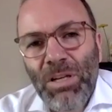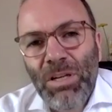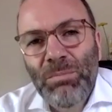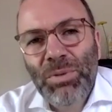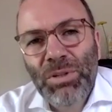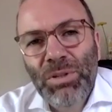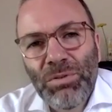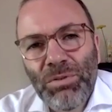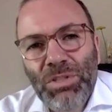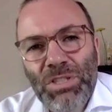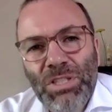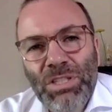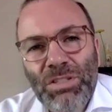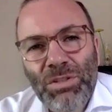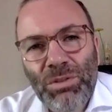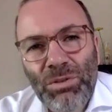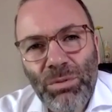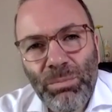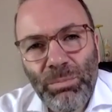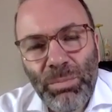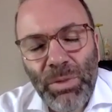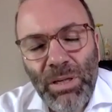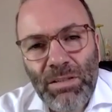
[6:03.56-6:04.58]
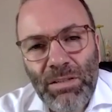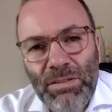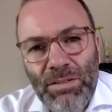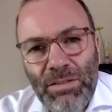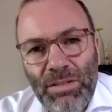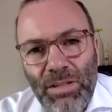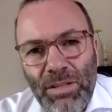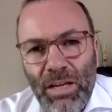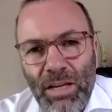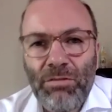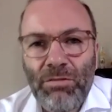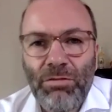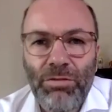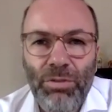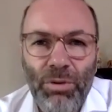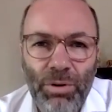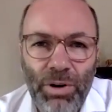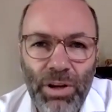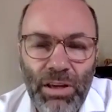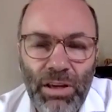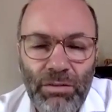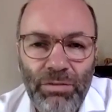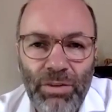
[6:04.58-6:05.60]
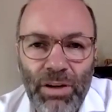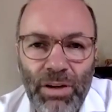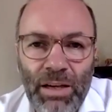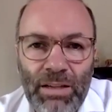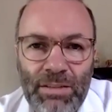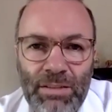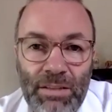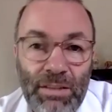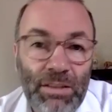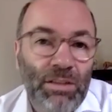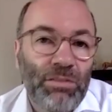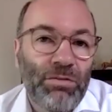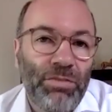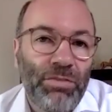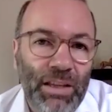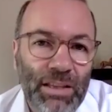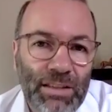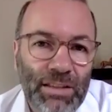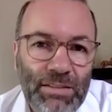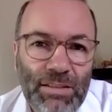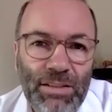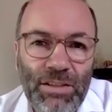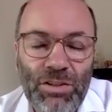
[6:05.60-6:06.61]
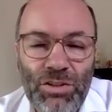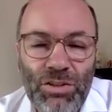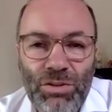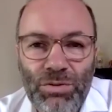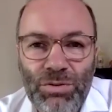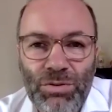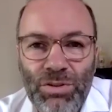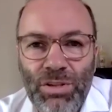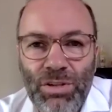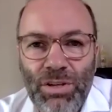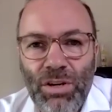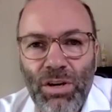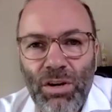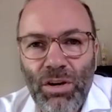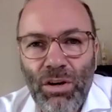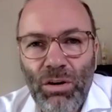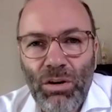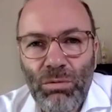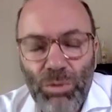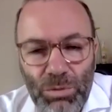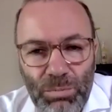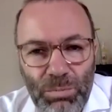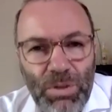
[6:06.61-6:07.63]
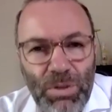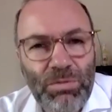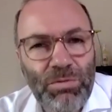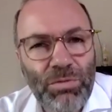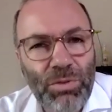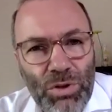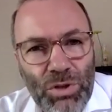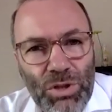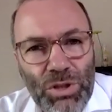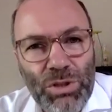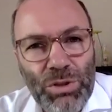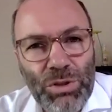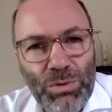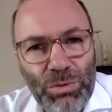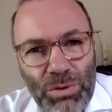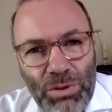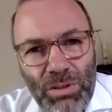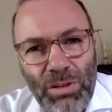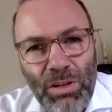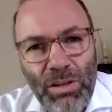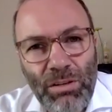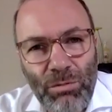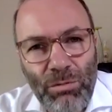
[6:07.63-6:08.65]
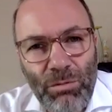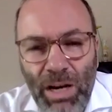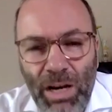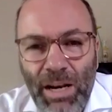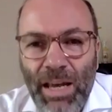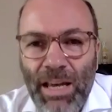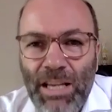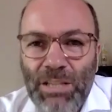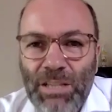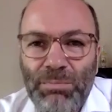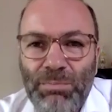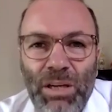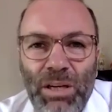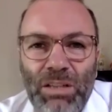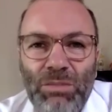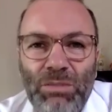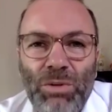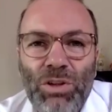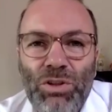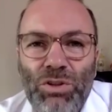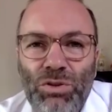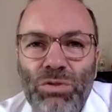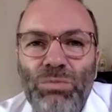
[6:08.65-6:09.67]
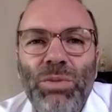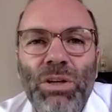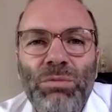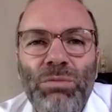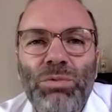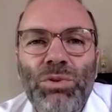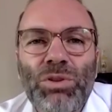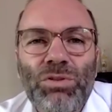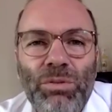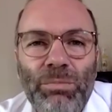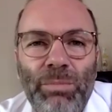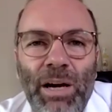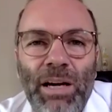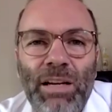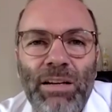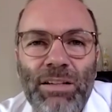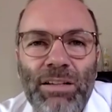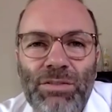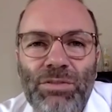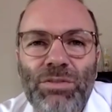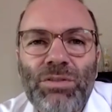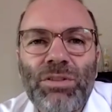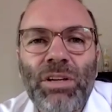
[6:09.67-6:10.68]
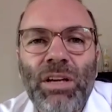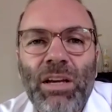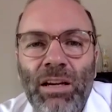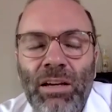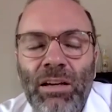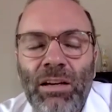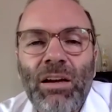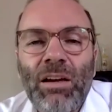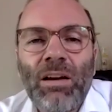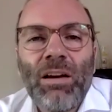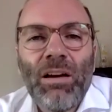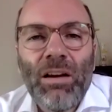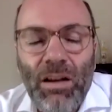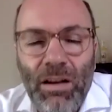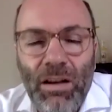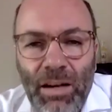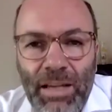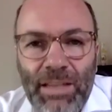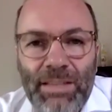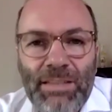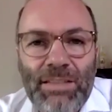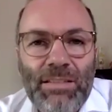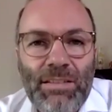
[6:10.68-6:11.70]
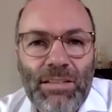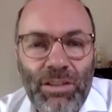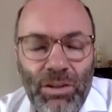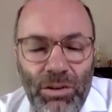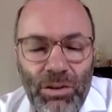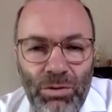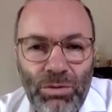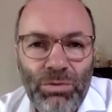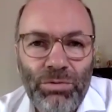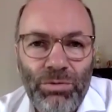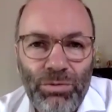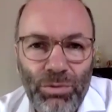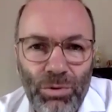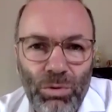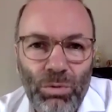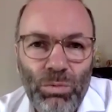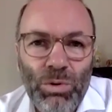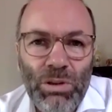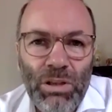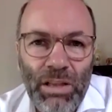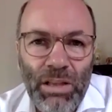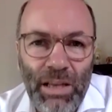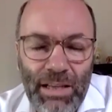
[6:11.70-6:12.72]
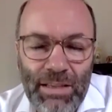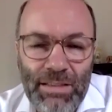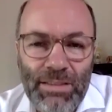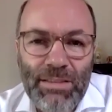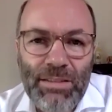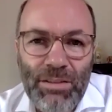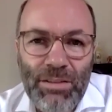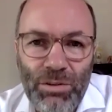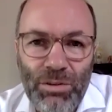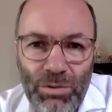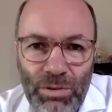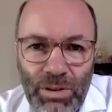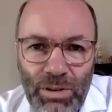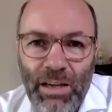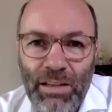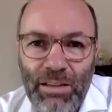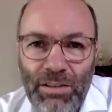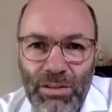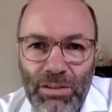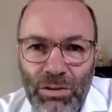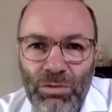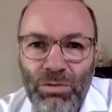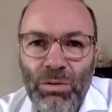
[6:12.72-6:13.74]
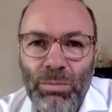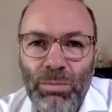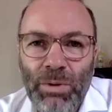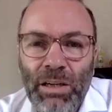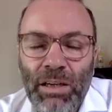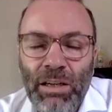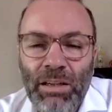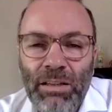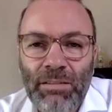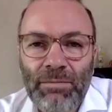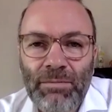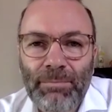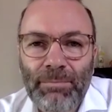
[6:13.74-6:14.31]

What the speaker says: approach as Europeans in foreign affairs and defense issues would be for sure one aspect where Schumann would remind us today, let's go forward, let's unite Europe again.